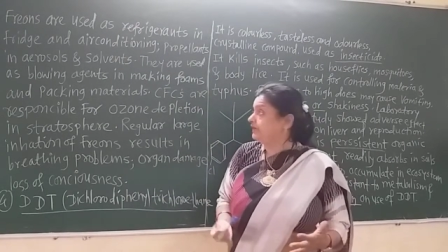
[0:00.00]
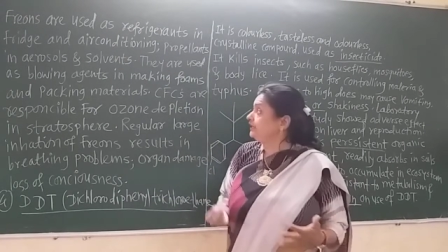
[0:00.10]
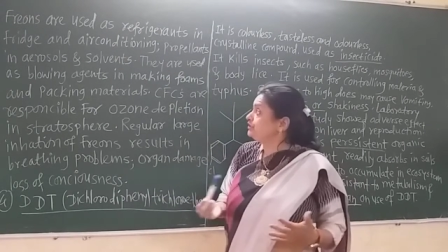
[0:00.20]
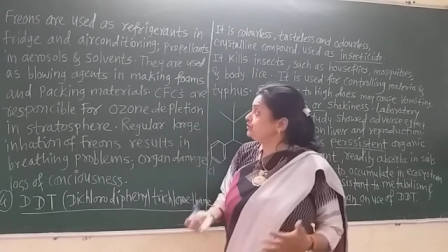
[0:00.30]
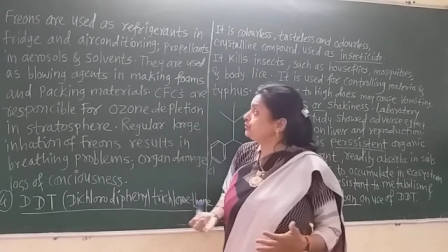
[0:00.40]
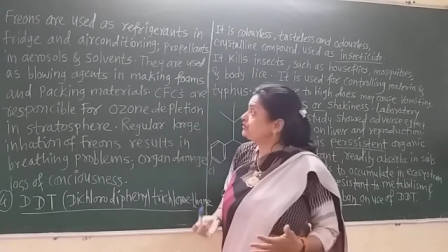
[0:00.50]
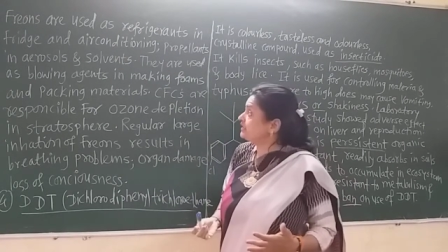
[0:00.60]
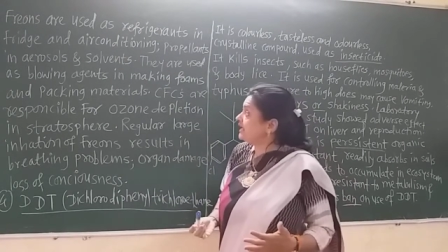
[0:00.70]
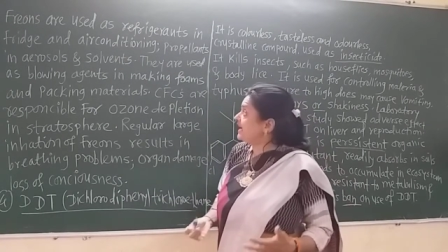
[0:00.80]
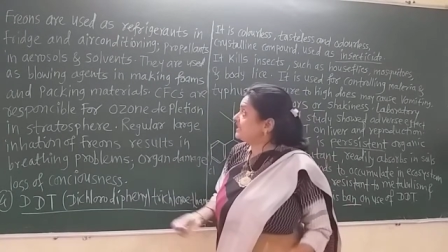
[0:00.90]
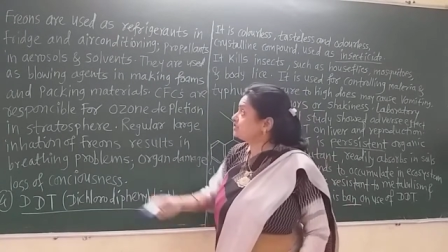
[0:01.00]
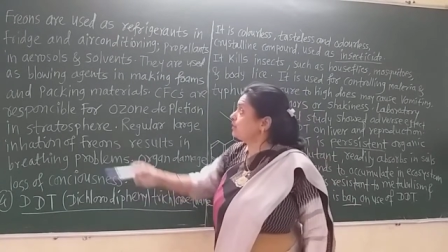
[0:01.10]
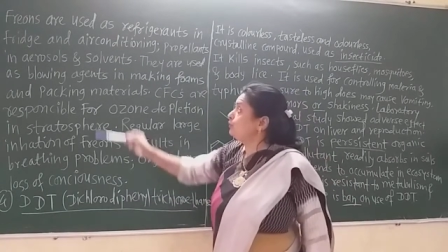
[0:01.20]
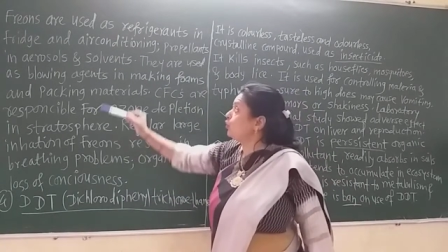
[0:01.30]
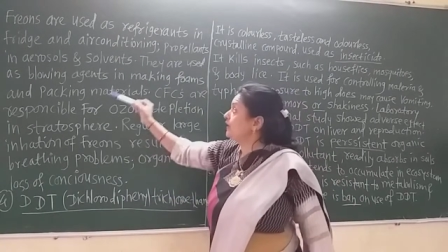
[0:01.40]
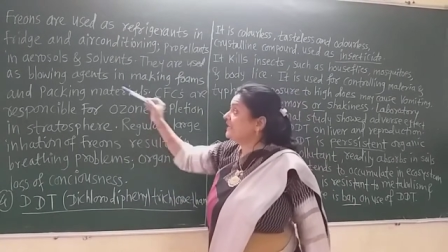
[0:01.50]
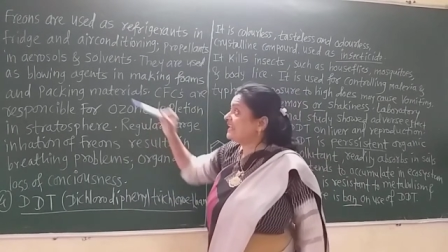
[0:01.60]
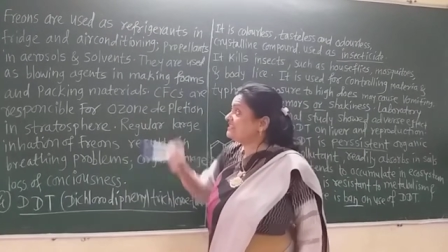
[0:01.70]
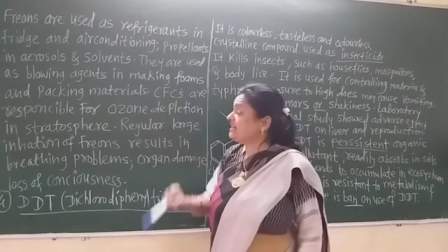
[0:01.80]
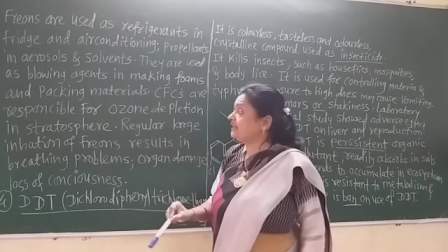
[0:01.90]
It is used as the blowing
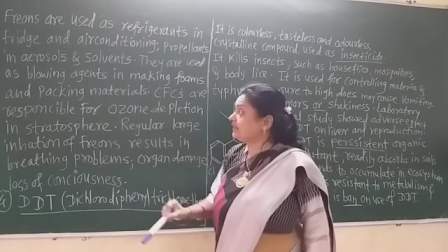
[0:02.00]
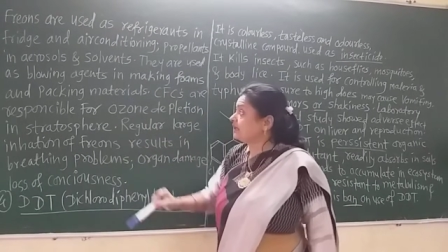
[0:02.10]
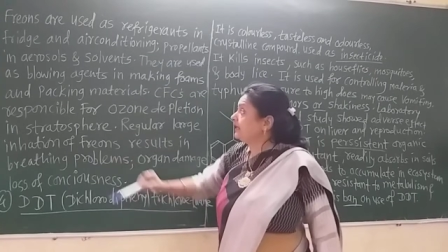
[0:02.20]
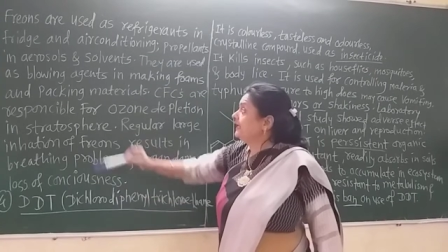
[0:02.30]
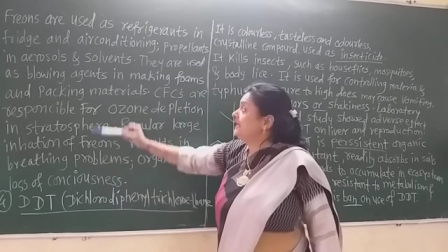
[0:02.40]
agent